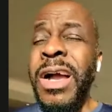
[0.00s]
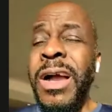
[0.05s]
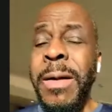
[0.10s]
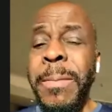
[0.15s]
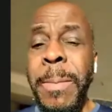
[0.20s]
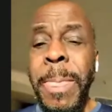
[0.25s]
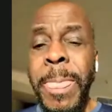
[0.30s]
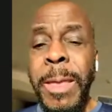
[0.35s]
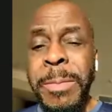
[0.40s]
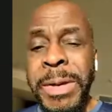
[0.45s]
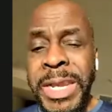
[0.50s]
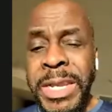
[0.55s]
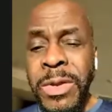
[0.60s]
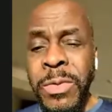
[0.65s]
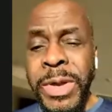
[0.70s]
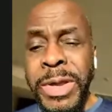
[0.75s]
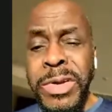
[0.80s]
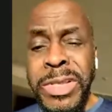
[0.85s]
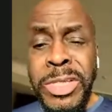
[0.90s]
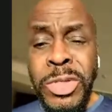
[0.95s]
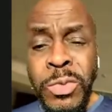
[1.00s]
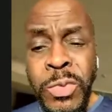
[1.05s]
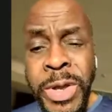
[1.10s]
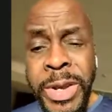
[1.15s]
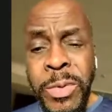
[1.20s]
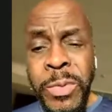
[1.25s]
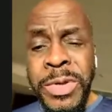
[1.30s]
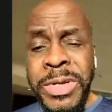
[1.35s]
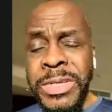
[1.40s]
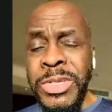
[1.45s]
But anyway, this is
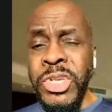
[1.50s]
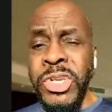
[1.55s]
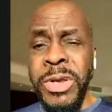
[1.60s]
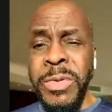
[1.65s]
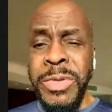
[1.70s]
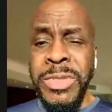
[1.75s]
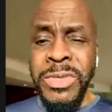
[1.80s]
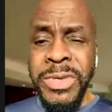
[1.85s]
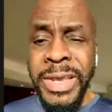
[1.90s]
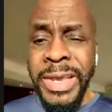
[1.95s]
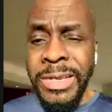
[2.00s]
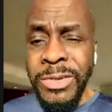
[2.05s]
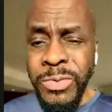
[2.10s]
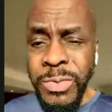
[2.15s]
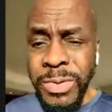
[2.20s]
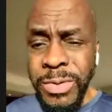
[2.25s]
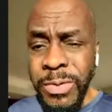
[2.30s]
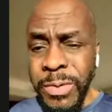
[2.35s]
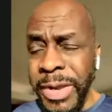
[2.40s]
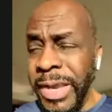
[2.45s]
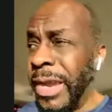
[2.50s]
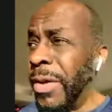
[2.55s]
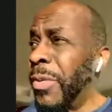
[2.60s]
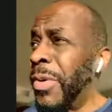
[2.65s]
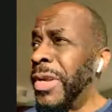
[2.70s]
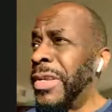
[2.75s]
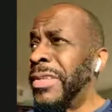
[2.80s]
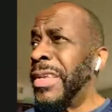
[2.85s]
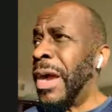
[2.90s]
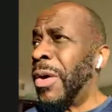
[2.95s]
what I wanted to share with you guys real quick. I
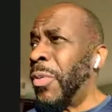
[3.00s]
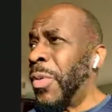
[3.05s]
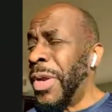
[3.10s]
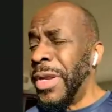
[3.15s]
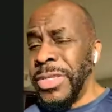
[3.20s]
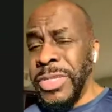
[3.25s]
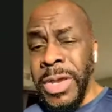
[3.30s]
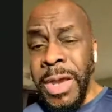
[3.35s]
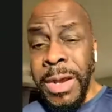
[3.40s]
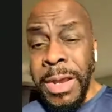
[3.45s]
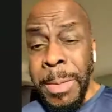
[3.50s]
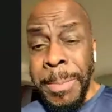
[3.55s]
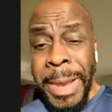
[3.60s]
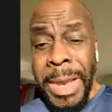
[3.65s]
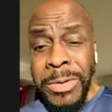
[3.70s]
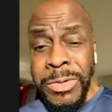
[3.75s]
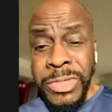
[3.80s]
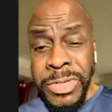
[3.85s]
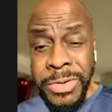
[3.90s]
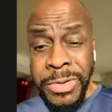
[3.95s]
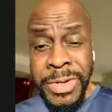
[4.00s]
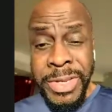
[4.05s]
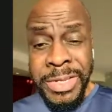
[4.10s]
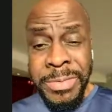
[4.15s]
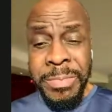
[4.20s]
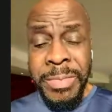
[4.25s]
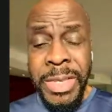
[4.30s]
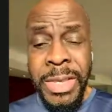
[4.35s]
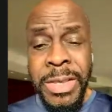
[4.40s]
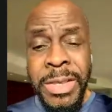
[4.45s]
want to talk about
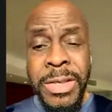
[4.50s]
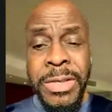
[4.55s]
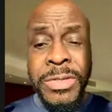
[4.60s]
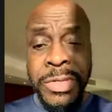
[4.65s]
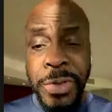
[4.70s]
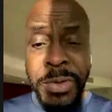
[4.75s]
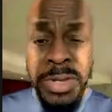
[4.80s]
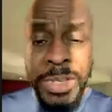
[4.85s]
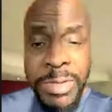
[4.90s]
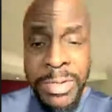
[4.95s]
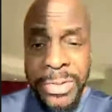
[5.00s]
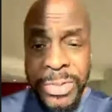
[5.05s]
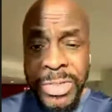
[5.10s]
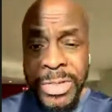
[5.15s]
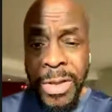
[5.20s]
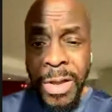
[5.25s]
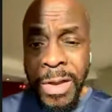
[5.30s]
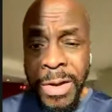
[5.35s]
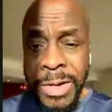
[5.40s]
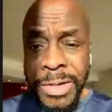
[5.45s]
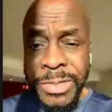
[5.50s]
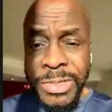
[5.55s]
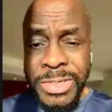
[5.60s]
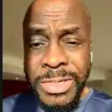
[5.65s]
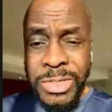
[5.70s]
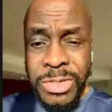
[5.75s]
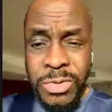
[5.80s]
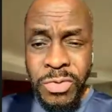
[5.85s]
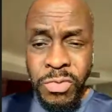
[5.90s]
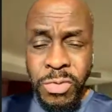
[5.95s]
turning your
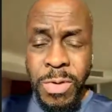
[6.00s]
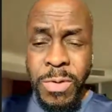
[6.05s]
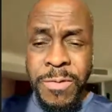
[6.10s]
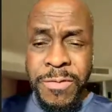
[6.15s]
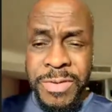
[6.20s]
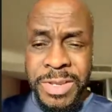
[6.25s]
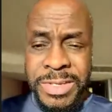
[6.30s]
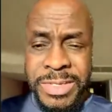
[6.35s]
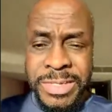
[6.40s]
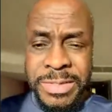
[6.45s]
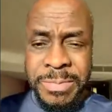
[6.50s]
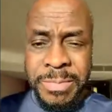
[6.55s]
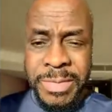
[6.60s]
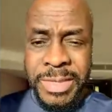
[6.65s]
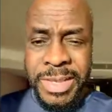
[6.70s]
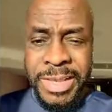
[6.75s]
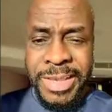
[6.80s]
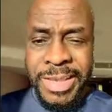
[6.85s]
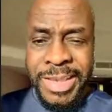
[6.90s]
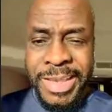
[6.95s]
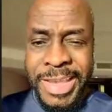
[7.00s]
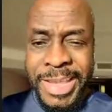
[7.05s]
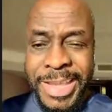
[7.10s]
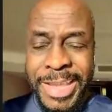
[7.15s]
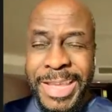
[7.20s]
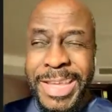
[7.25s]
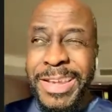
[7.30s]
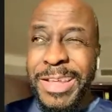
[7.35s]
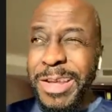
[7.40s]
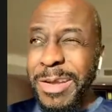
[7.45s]
scars into trophies.
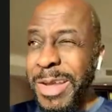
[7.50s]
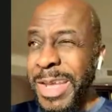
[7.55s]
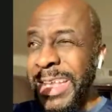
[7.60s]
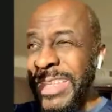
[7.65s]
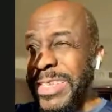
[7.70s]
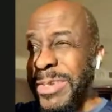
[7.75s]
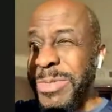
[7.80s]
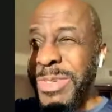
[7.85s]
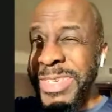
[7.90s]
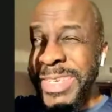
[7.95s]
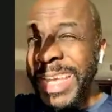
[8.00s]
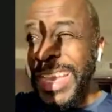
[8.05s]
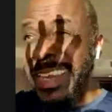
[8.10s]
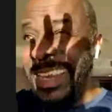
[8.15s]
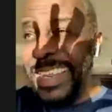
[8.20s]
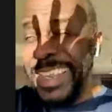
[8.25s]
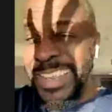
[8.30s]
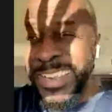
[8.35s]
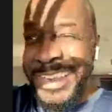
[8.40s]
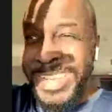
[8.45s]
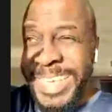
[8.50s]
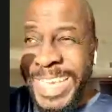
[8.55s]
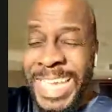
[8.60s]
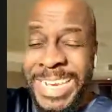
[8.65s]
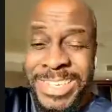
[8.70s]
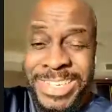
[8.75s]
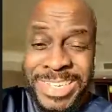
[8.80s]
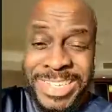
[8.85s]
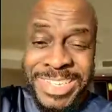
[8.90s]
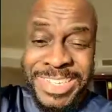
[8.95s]
And as I'm standing here
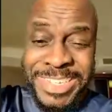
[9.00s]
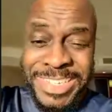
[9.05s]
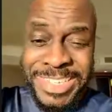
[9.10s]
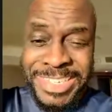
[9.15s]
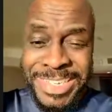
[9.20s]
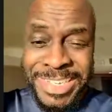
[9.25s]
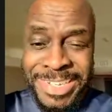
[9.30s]
catching this